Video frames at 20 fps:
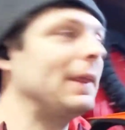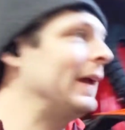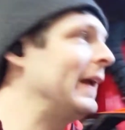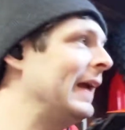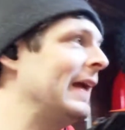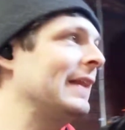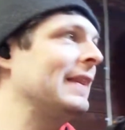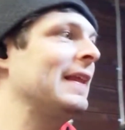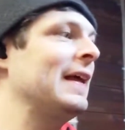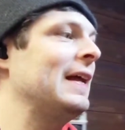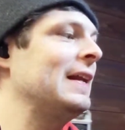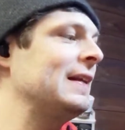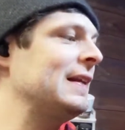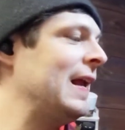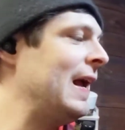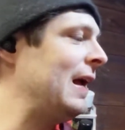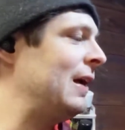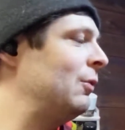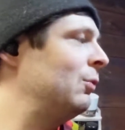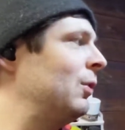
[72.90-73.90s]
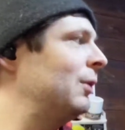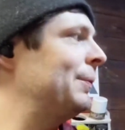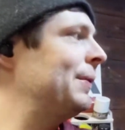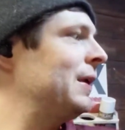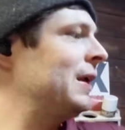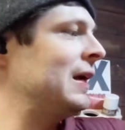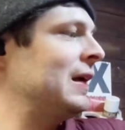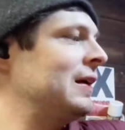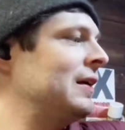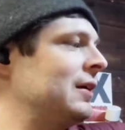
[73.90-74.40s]
And then yeah, we'll
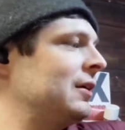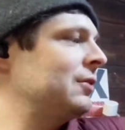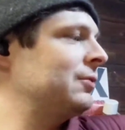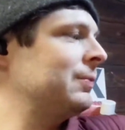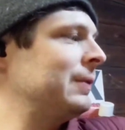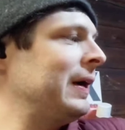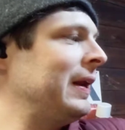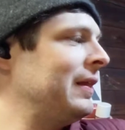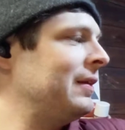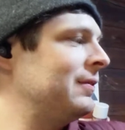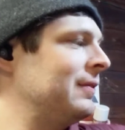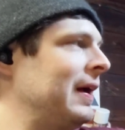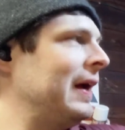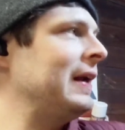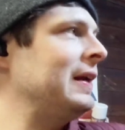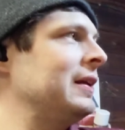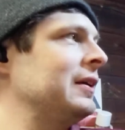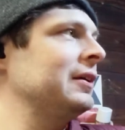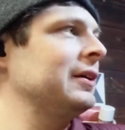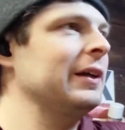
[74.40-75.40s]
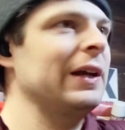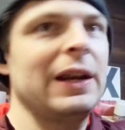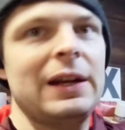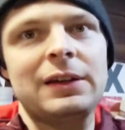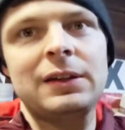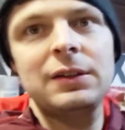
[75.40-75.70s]
be ready to ride here again.